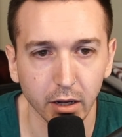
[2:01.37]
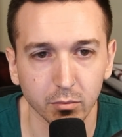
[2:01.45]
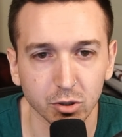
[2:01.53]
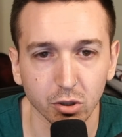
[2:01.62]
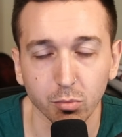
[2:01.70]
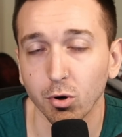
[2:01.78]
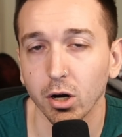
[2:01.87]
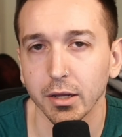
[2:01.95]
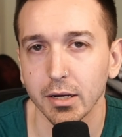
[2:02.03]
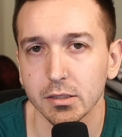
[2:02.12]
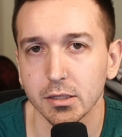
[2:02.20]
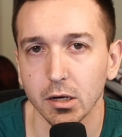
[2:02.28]
I'm sure the
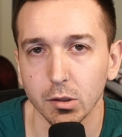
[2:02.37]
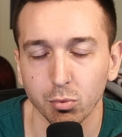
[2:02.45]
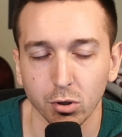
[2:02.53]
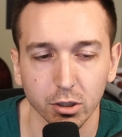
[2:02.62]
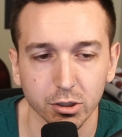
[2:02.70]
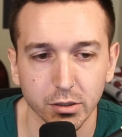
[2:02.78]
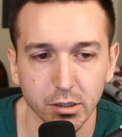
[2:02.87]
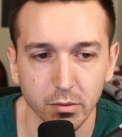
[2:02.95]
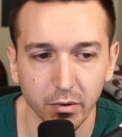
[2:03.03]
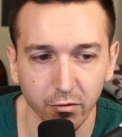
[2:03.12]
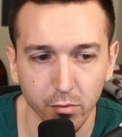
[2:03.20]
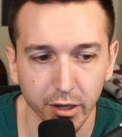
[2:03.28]
broadcast talent, the production team,
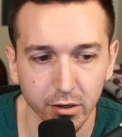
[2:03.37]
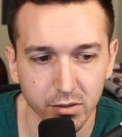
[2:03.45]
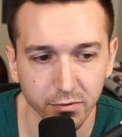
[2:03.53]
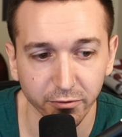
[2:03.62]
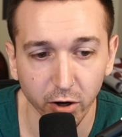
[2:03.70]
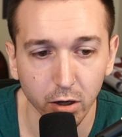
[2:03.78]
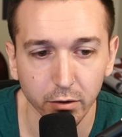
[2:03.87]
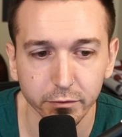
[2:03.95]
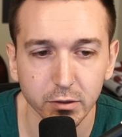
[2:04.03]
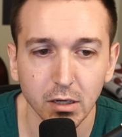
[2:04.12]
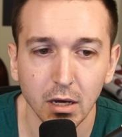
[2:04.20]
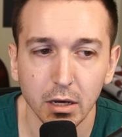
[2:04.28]
and everybody else
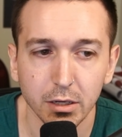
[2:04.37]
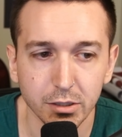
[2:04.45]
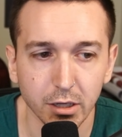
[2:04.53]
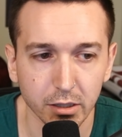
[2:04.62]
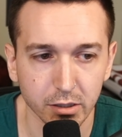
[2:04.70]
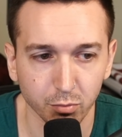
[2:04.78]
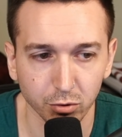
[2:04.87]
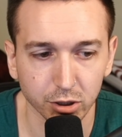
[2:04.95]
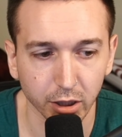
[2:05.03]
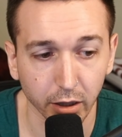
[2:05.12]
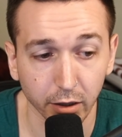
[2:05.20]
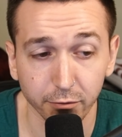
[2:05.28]
involved does
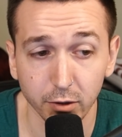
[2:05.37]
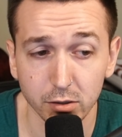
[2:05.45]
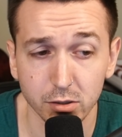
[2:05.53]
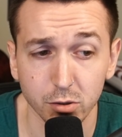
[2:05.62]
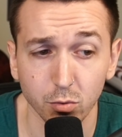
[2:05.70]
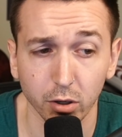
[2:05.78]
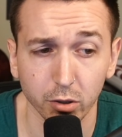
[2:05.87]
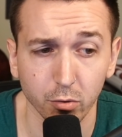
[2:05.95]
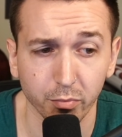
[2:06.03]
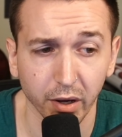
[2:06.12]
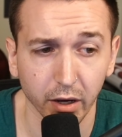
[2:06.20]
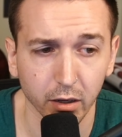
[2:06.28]
appreciate it. If you guys do want to go
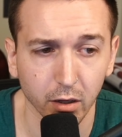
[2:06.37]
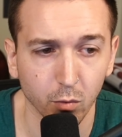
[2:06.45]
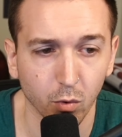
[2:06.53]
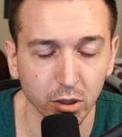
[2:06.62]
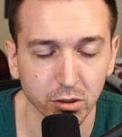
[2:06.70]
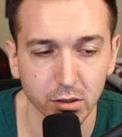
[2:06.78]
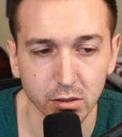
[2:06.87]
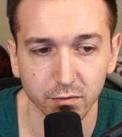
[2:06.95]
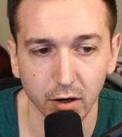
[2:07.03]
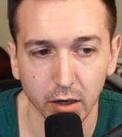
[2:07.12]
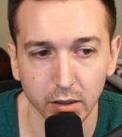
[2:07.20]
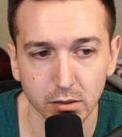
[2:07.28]
back and watch these
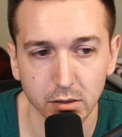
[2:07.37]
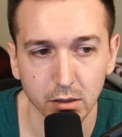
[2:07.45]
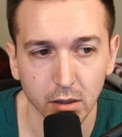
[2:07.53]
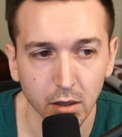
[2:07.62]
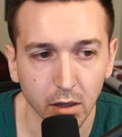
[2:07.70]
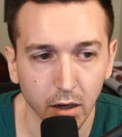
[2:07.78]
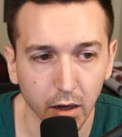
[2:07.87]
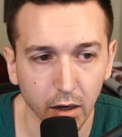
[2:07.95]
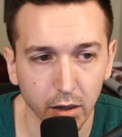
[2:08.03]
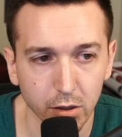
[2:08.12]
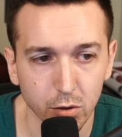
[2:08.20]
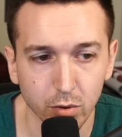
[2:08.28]
VODs,
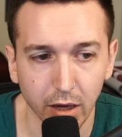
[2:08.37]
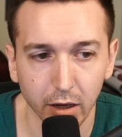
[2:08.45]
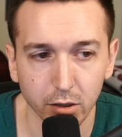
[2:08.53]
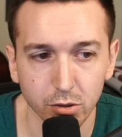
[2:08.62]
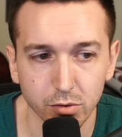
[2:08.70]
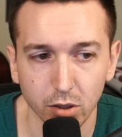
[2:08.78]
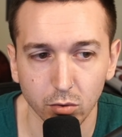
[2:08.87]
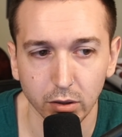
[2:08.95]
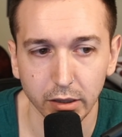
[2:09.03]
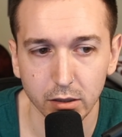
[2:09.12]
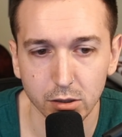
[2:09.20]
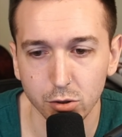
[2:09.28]
you can do so.
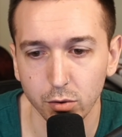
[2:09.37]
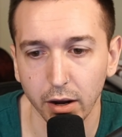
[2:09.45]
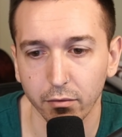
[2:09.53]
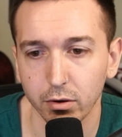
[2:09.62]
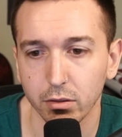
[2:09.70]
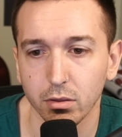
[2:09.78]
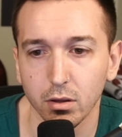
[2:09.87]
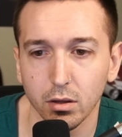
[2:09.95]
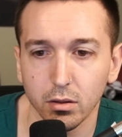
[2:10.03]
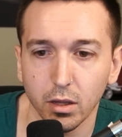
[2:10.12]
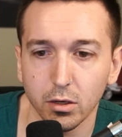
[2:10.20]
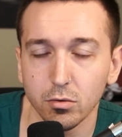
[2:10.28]
Link to
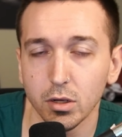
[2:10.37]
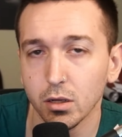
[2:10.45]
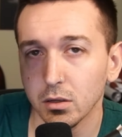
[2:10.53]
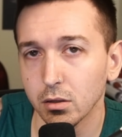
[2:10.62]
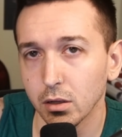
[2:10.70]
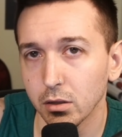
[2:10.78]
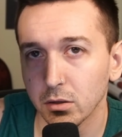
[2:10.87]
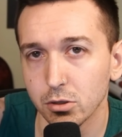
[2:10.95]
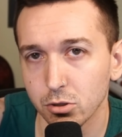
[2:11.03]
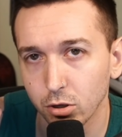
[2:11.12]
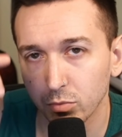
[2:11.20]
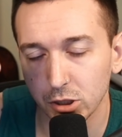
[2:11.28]
everything that you need in the
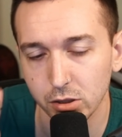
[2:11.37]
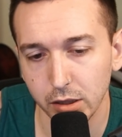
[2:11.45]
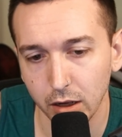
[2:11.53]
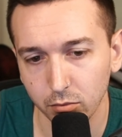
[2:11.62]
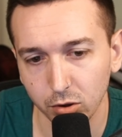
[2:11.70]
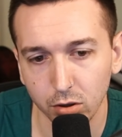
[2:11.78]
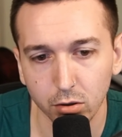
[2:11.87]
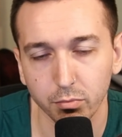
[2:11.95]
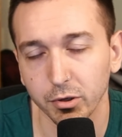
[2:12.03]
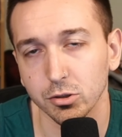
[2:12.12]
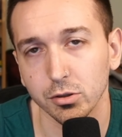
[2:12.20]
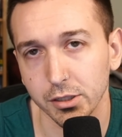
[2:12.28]
description down below.
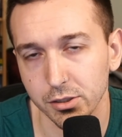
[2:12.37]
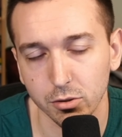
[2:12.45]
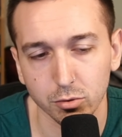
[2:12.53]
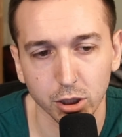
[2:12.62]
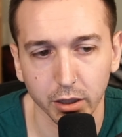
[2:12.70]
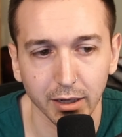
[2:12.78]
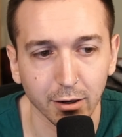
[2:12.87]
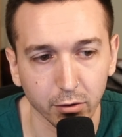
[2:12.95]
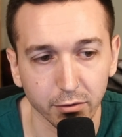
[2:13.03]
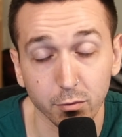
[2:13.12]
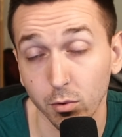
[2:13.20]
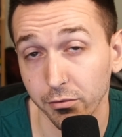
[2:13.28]
Make sure you guys go check it out
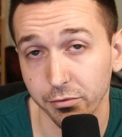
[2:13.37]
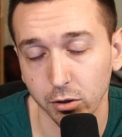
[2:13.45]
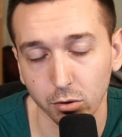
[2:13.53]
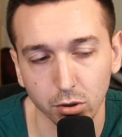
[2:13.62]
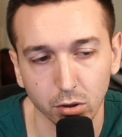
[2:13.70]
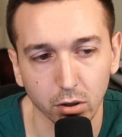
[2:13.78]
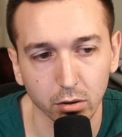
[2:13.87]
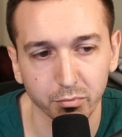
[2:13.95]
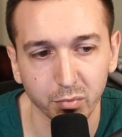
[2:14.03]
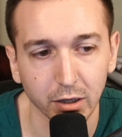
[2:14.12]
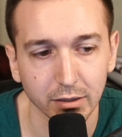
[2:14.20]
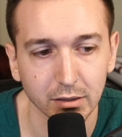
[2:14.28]
if you want to follow along.
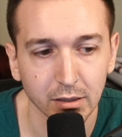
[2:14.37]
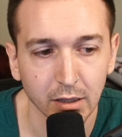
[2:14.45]
But